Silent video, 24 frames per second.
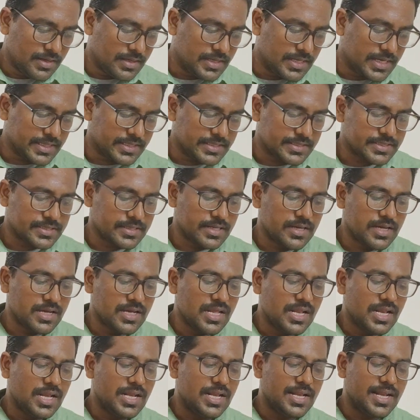Next,
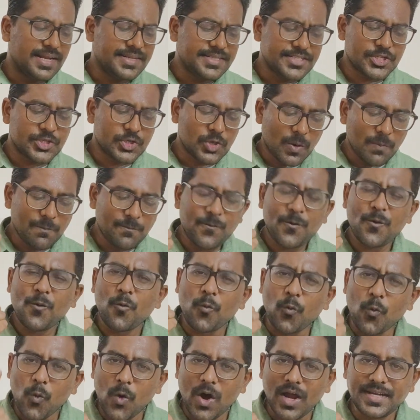let's stop for
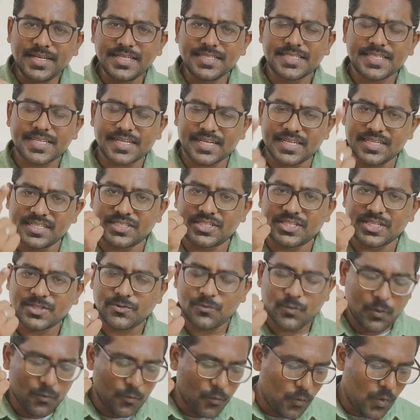1 second,
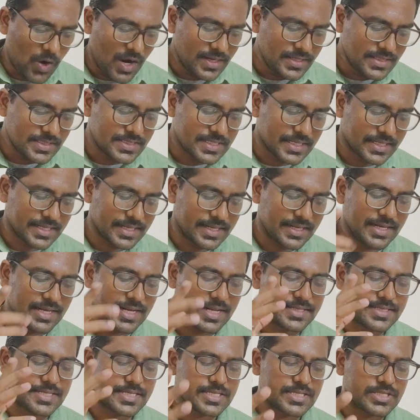just for 1 second.
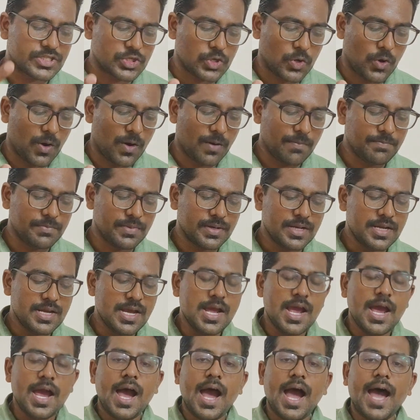Let's stop
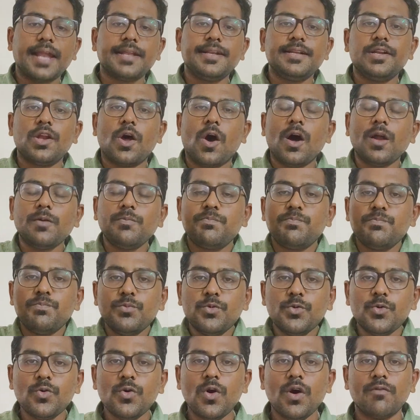and not
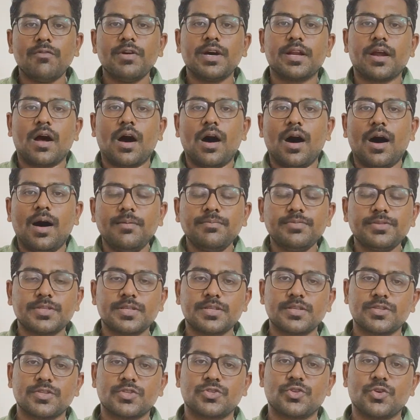move our arms
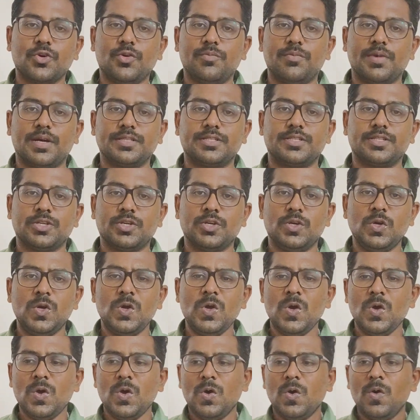so much.
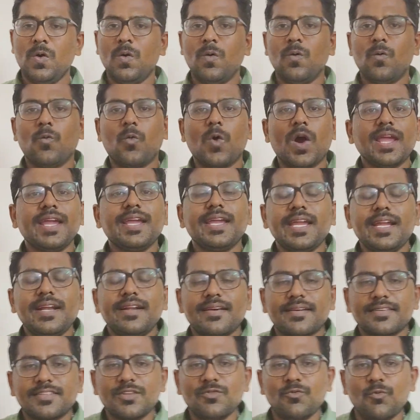Why he
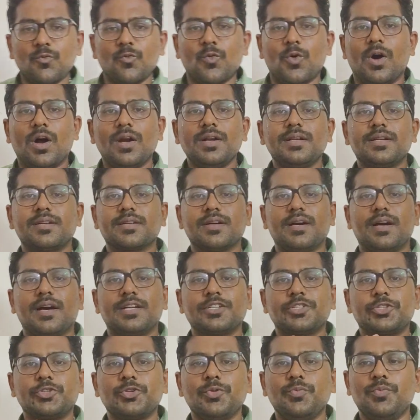doesn't want
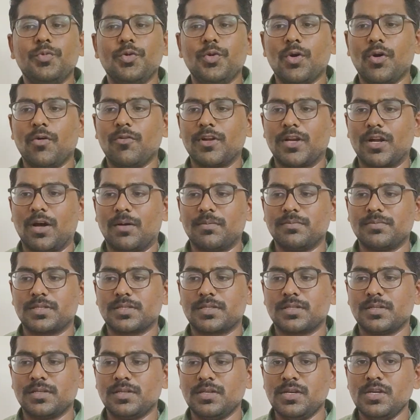us to move our
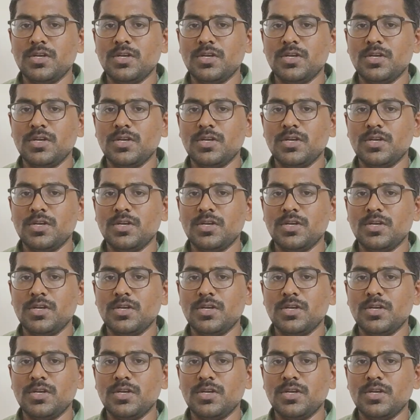arms?